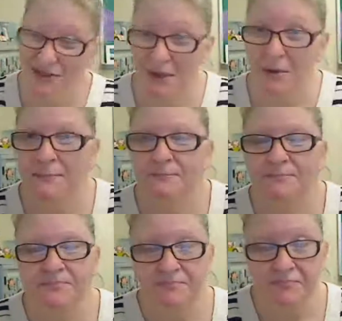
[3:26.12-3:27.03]
that way.
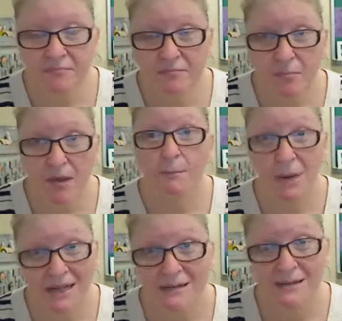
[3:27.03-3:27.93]

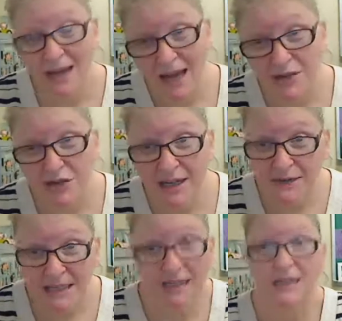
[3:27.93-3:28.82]
But they actually have
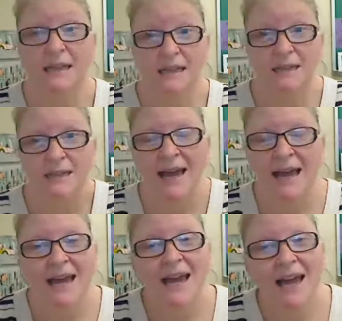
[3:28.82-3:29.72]
studied this,
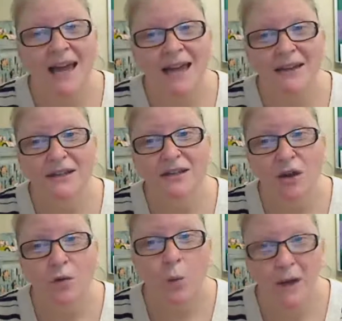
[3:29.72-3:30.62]
and
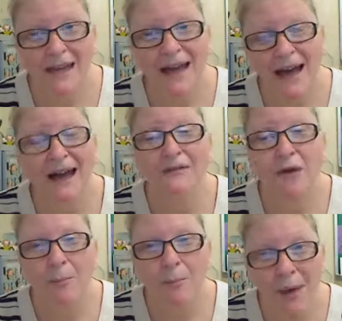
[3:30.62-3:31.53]
we have
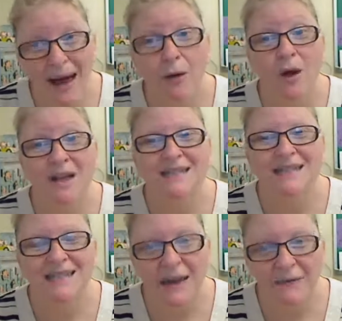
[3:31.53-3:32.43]
about
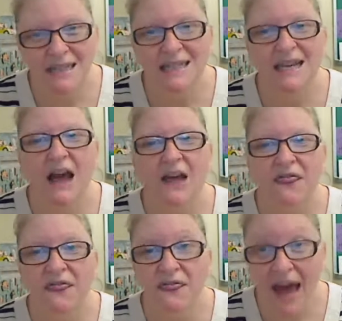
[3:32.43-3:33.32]

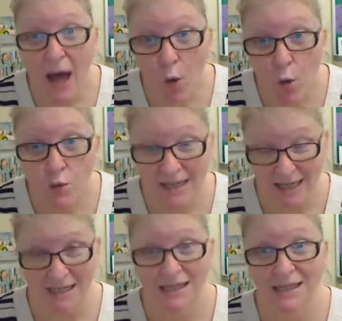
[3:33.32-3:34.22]

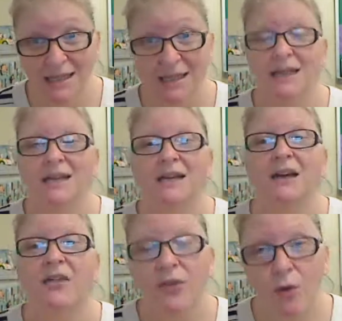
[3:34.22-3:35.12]
70,000
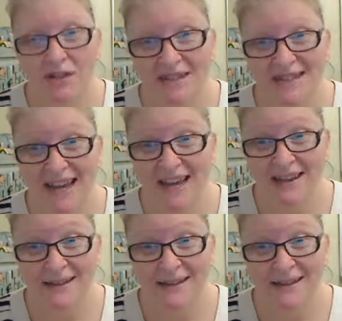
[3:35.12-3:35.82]
thoughts a day.